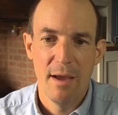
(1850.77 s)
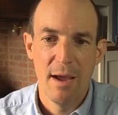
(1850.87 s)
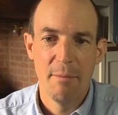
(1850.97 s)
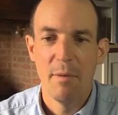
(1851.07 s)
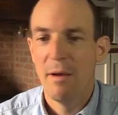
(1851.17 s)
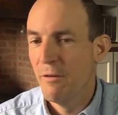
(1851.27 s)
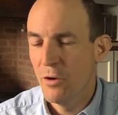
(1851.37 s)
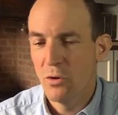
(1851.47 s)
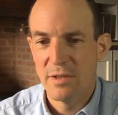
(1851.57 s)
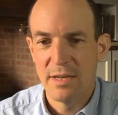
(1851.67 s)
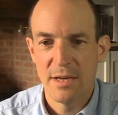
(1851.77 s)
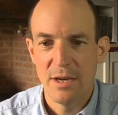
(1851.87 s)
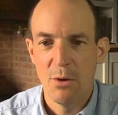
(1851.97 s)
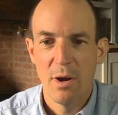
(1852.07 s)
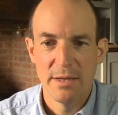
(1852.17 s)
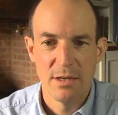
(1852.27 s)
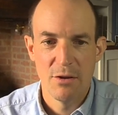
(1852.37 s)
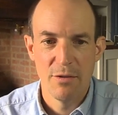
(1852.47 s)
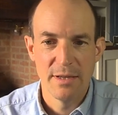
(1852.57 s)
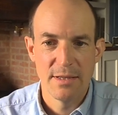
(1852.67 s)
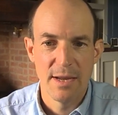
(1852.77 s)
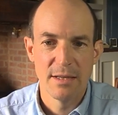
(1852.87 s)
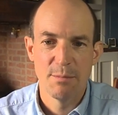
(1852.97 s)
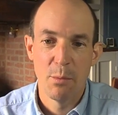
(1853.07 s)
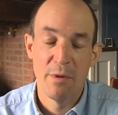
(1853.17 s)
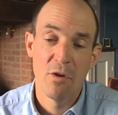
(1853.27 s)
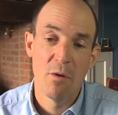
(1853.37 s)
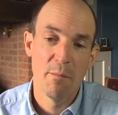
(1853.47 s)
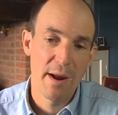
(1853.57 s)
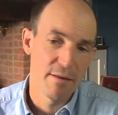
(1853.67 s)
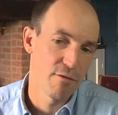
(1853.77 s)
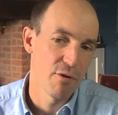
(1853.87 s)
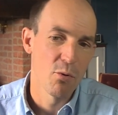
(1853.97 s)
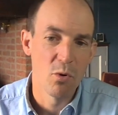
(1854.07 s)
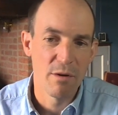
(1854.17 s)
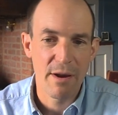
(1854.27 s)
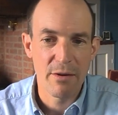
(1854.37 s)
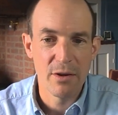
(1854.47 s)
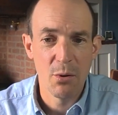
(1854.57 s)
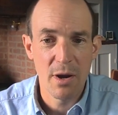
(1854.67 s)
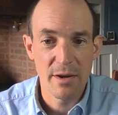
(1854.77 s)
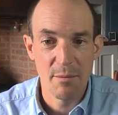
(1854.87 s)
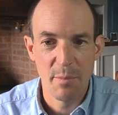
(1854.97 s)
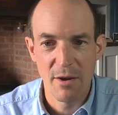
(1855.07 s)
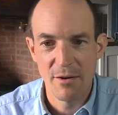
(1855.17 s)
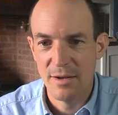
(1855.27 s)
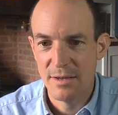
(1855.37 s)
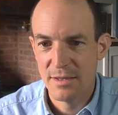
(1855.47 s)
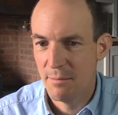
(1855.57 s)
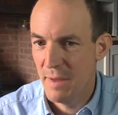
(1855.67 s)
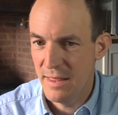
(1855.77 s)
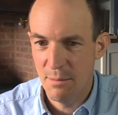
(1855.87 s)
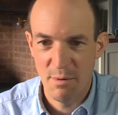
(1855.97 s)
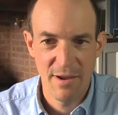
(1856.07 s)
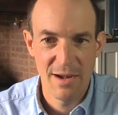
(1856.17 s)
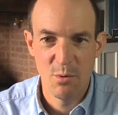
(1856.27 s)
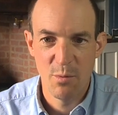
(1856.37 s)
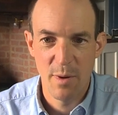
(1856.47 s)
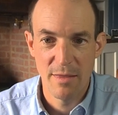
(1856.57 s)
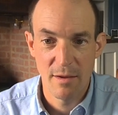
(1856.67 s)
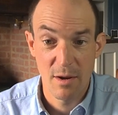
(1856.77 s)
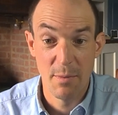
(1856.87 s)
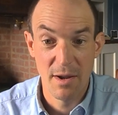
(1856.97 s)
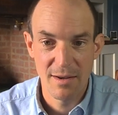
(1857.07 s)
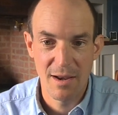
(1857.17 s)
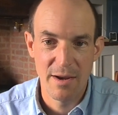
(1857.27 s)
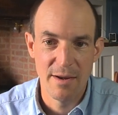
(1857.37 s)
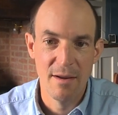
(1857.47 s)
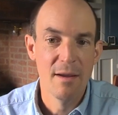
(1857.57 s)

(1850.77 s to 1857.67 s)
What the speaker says: Of course, there's a UI to do these things, but we've gone back through all of our UI components and made them available by the command line,